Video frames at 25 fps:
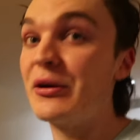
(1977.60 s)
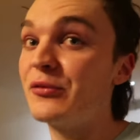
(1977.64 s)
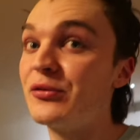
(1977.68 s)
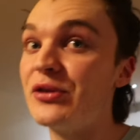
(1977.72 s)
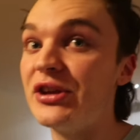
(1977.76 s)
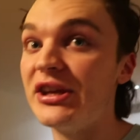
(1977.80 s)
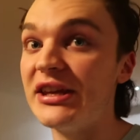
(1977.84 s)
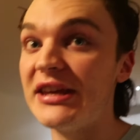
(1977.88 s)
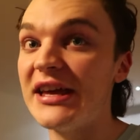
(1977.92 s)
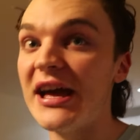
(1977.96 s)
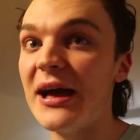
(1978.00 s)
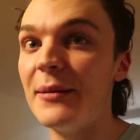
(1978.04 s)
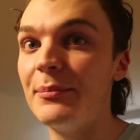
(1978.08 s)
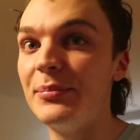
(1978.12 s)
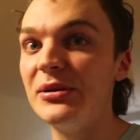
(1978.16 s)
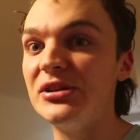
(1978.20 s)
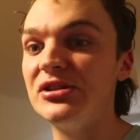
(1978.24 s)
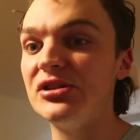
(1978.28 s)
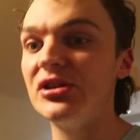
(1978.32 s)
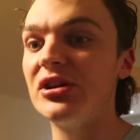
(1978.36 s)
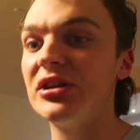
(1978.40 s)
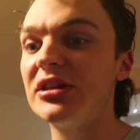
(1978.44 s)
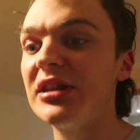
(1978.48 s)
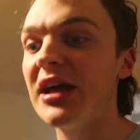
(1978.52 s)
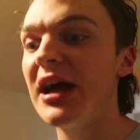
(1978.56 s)
I really can't be
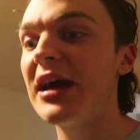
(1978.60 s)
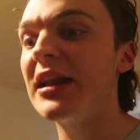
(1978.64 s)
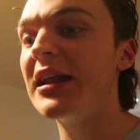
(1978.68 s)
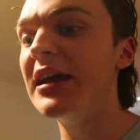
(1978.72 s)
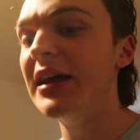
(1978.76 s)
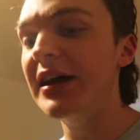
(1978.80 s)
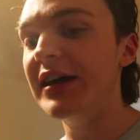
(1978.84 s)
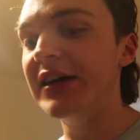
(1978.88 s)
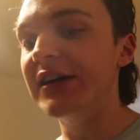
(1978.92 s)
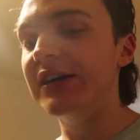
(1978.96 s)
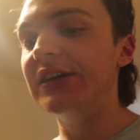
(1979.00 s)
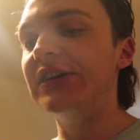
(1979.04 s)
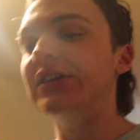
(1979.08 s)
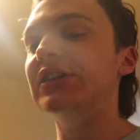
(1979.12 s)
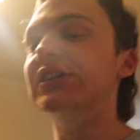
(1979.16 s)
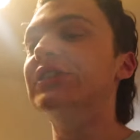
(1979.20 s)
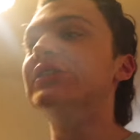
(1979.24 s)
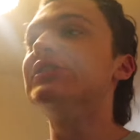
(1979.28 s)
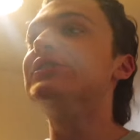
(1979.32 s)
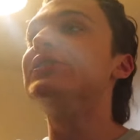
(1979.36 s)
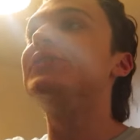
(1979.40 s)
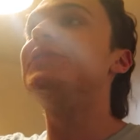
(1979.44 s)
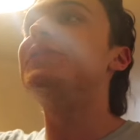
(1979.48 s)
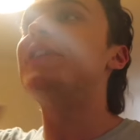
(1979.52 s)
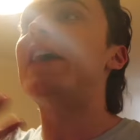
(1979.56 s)
doing that.
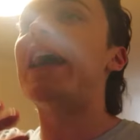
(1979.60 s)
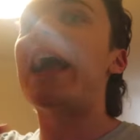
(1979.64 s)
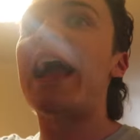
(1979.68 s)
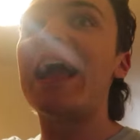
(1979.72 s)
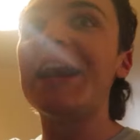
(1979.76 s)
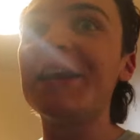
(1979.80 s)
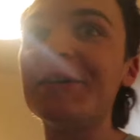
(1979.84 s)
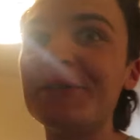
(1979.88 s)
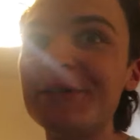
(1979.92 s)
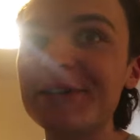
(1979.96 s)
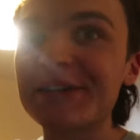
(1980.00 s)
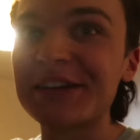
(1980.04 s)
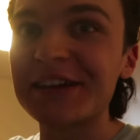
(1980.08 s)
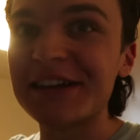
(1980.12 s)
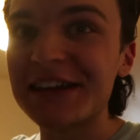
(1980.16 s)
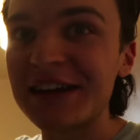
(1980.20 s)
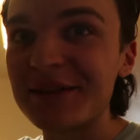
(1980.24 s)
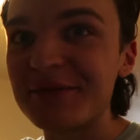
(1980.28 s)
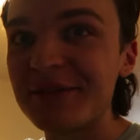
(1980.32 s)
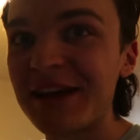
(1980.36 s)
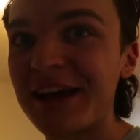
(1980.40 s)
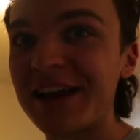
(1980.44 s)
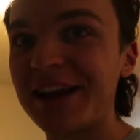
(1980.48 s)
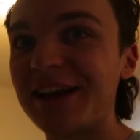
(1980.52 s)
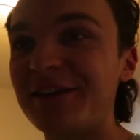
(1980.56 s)
So if anyone can give
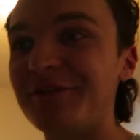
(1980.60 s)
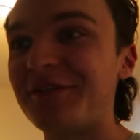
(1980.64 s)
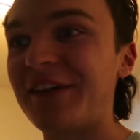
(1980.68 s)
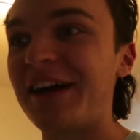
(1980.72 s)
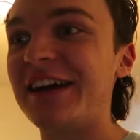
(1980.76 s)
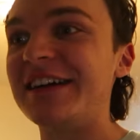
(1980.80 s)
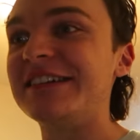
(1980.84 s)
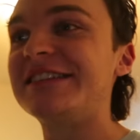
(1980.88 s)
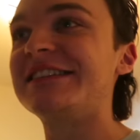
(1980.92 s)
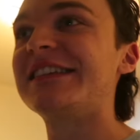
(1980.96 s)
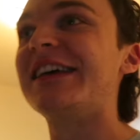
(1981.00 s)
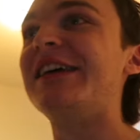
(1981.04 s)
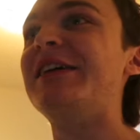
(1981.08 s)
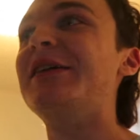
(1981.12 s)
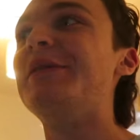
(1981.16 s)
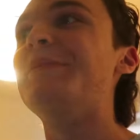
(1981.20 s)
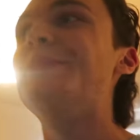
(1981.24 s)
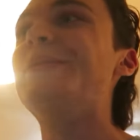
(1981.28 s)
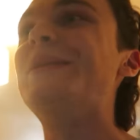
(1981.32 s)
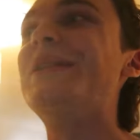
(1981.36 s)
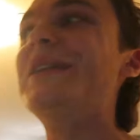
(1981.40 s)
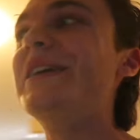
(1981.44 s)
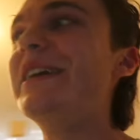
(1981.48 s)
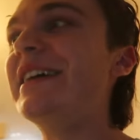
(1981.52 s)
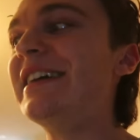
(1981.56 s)
me any advice,
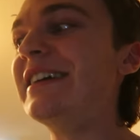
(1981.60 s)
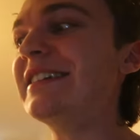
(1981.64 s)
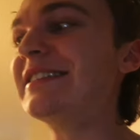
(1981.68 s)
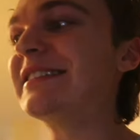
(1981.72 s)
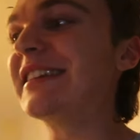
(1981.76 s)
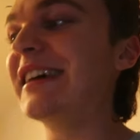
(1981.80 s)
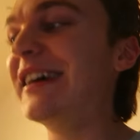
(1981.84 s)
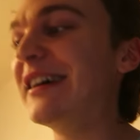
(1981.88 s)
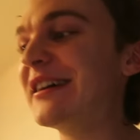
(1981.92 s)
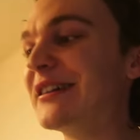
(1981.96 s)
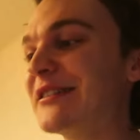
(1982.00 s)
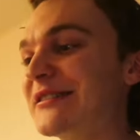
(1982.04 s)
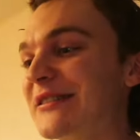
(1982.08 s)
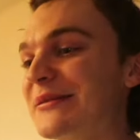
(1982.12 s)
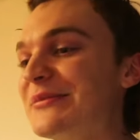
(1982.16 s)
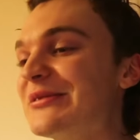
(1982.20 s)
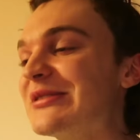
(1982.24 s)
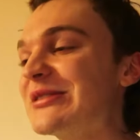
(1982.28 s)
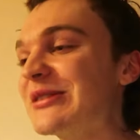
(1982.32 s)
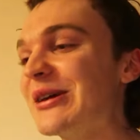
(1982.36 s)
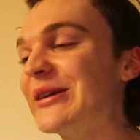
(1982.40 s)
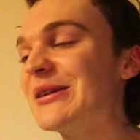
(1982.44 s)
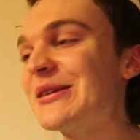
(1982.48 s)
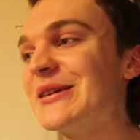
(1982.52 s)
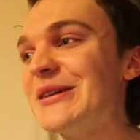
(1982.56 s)
please, because I'm
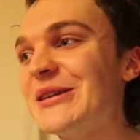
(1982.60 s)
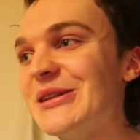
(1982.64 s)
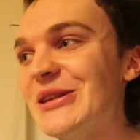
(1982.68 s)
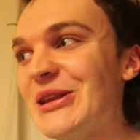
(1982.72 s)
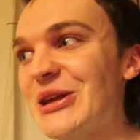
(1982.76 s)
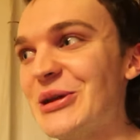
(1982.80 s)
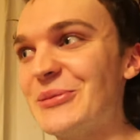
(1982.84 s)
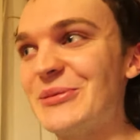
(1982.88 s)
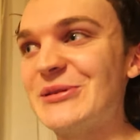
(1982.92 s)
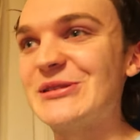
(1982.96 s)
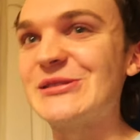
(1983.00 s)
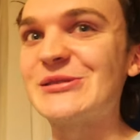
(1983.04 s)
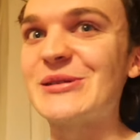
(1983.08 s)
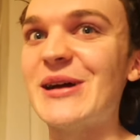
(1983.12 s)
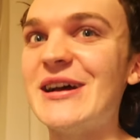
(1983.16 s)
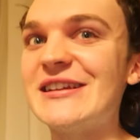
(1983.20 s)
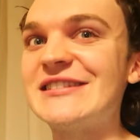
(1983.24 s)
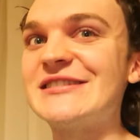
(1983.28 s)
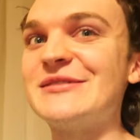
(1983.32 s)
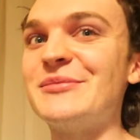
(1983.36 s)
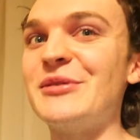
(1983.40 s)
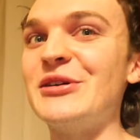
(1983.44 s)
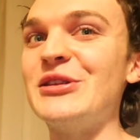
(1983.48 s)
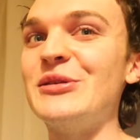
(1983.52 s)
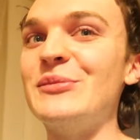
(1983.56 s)
starting to get a little bit
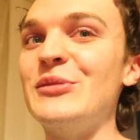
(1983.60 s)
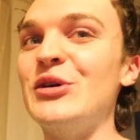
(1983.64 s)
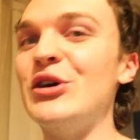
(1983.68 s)
stressed about the